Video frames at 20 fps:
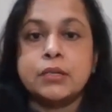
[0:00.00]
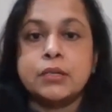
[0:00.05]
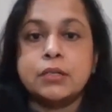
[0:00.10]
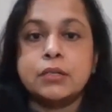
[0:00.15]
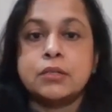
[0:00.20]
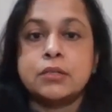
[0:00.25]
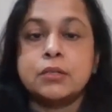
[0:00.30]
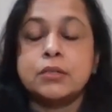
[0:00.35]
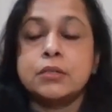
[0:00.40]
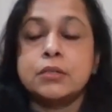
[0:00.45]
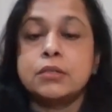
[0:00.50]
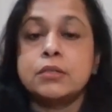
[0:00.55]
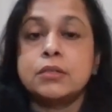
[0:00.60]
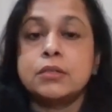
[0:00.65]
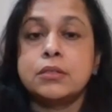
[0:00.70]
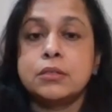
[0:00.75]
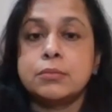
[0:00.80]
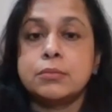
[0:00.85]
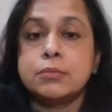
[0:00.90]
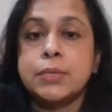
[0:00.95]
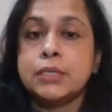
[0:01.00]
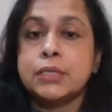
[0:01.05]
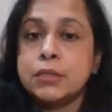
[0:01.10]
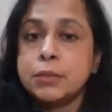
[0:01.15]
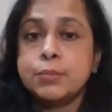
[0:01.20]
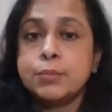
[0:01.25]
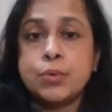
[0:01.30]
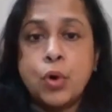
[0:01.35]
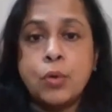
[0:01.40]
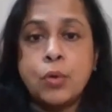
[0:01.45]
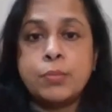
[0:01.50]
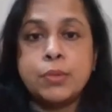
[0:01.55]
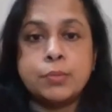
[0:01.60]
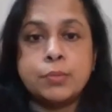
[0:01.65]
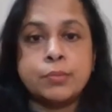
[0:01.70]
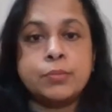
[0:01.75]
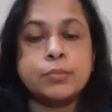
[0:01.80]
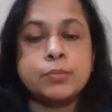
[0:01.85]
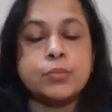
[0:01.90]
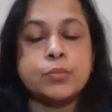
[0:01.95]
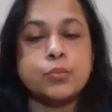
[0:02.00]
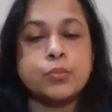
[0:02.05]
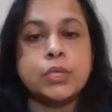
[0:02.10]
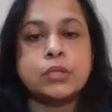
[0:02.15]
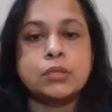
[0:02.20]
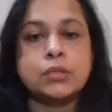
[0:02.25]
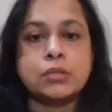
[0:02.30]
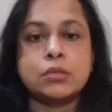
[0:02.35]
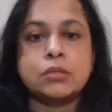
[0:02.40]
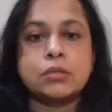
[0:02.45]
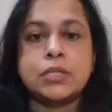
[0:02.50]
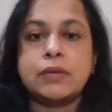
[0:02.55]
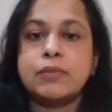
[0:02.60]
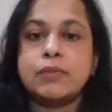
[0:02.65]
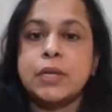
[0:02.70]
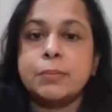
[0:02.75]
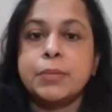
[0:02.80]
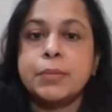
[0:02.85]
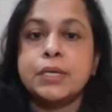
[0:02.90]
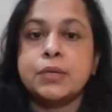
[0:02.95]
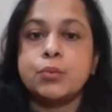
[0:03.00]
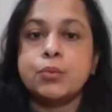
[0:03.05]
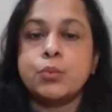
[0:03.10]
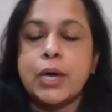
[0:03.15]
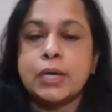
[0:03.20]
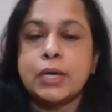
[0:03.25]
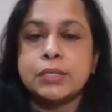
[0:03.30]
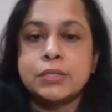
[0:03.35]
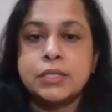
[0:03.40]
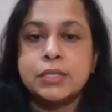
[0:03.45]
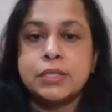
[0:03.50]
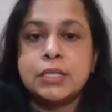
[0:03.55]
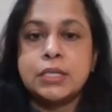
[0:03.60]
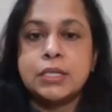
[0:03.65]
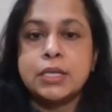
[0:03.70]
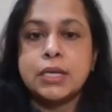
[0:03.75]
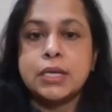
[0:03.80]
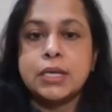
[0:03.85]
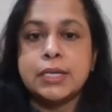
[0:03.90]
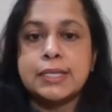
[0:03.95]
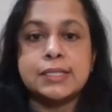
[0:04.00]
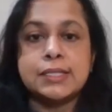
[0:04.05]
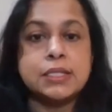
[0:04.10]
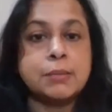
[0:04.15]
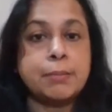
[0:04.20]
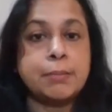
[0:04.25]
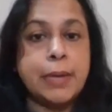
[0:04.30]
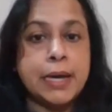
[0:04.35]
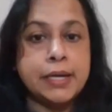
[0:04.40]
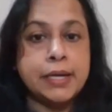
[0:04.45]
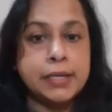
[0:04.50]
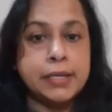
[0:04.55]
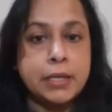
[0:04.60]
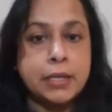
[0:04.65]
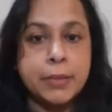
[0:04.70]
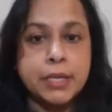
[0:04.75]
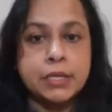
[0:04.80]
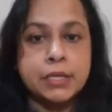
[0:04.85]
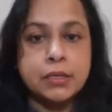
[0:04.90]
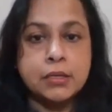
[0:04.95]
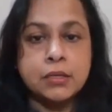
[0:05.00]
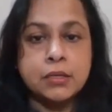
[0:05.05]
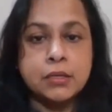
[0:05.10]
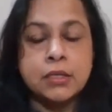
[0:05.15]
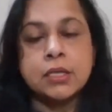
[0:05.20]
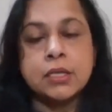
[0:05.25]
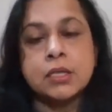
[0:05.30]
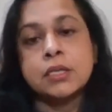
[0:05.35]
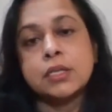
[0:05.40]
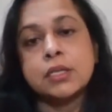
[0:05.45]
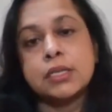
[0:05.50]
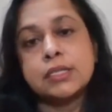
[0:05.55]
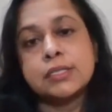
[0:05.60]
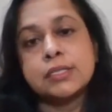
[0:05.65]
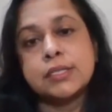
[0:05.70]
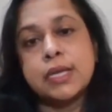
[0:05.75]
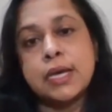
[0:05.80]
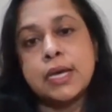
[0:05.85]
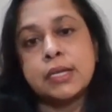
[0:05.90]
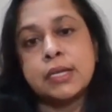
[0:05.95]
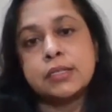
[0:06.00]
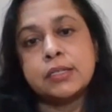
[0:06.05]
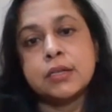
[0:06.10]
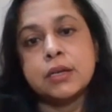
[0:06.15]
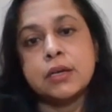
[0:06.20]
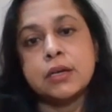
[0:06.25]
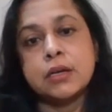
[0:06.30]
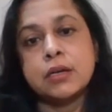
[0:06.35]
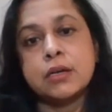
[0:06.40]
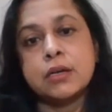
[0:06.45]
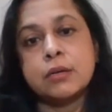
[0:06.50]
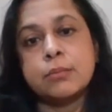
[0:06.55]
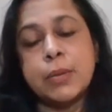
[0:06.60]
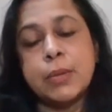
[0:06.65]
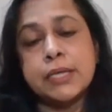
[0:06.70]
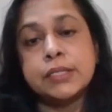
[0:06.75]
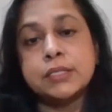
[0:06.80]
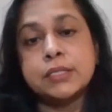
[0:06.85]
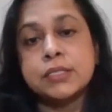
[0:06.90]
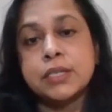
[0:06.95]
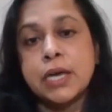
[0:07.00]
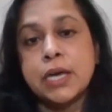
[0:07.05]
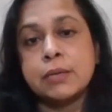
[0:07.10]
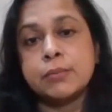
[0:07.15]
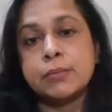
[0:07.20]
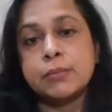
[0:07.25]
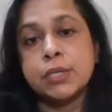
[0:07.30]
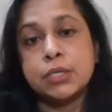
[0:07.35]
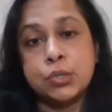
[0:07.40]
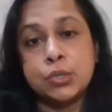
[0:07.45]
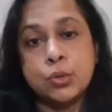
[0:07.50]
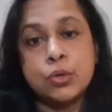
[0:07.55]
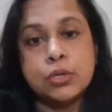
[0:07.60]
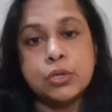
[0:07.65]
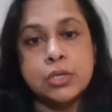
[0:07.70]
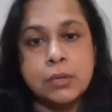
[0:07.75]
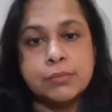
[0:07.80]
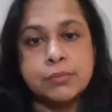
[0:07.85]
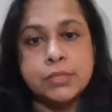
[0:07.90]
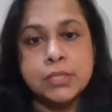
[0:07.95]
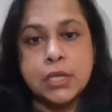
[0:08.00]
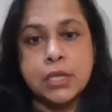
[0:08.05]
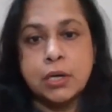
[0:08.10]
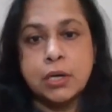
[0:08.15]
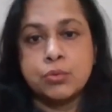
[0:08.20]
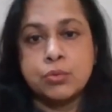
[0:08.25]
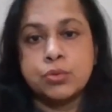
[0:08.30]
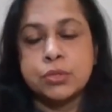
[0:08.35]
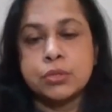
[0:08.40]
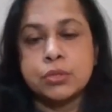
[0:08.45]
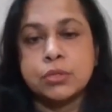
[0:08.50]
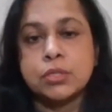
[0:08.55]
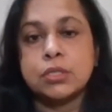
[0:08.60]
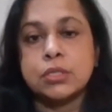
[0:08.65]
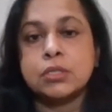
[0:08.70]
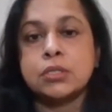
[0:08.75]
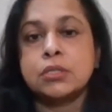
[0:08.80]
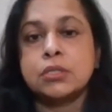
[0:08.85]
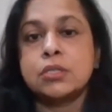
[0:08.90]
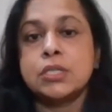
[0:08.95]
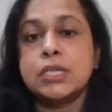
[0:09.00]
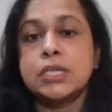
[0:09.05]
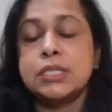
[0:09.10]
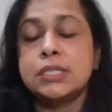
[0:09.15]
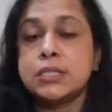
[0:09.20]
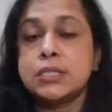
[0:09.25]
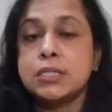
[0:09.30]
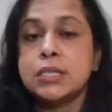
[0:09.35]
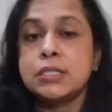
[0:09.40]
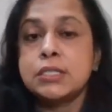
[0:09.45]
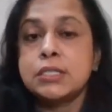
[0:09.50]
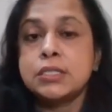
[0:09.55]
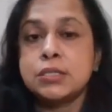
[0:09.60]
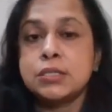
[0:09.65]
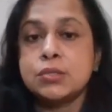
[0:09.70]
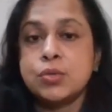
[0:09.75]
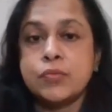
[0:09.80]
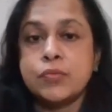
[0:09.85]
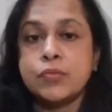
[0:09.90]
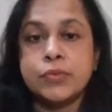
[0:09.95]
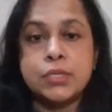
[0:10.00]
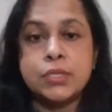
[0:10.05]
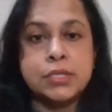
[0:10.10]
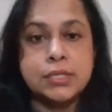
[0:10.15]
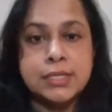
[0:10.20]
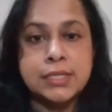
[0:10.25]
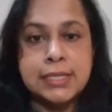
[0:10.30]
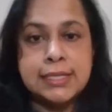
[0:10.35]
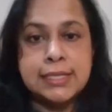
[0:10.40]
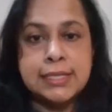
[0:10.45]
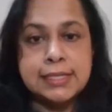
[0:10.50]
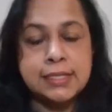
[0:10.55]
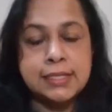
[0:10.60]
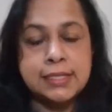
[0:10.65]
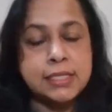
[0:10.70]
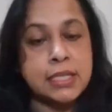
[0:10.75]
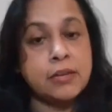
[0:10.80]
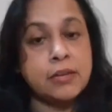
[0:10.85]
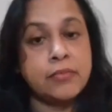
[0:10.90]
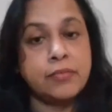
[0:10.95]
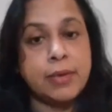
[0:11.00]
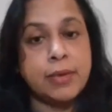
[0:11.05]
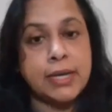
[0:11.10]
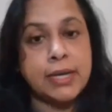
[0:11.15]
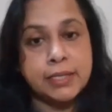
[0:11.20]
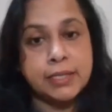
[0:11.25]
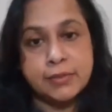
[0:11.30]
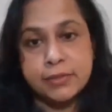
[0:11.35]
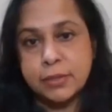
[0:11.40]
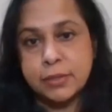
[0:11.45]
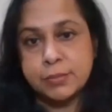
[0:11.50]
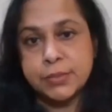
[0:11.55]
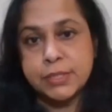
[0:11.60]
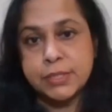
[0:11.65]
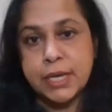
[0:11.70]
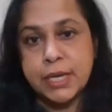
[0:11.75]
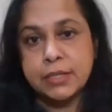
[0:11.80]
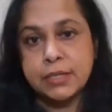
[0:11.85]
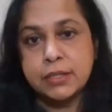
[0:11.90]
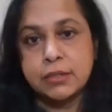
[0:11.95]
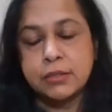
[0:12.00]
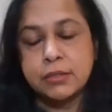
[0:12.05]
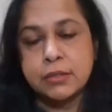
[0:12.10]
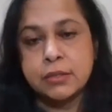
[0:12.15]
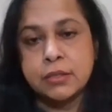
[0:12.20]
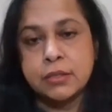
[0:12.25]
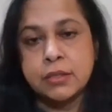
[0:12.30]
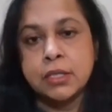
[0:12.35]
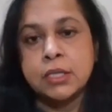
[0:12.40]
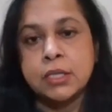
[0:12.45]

But the problem with developing a vaccine against a pandemic is that by the time a cure comes out, the incidences of the disease itself might have subsided.